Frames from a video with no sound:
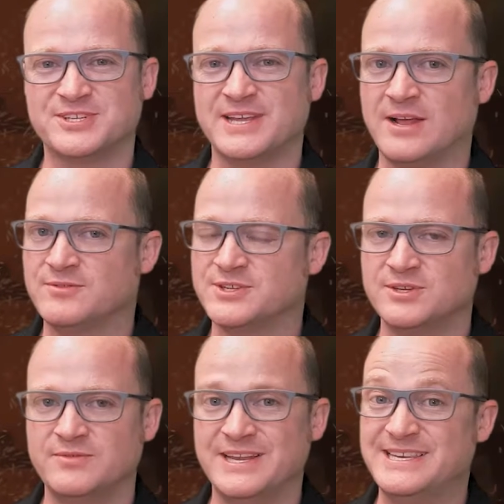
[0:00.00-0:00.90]

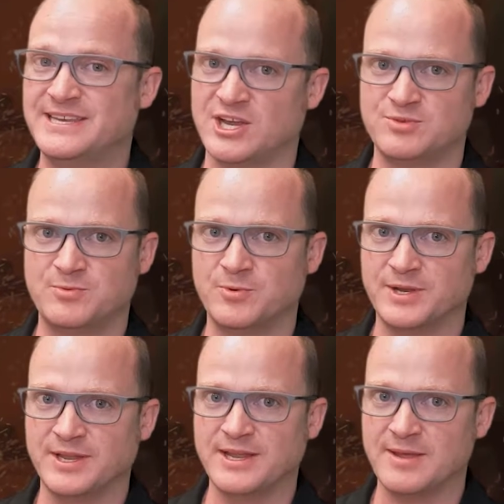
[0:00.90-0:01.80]
self-serving
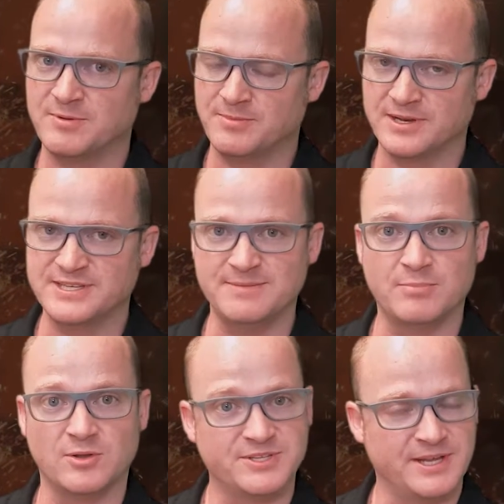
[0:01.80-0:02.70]
dashboarding capability
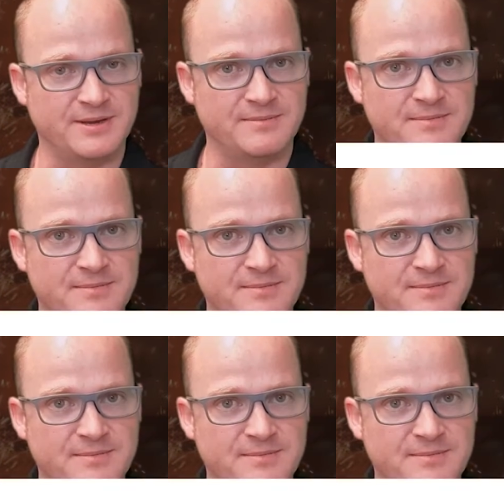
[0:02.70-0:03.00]
built in.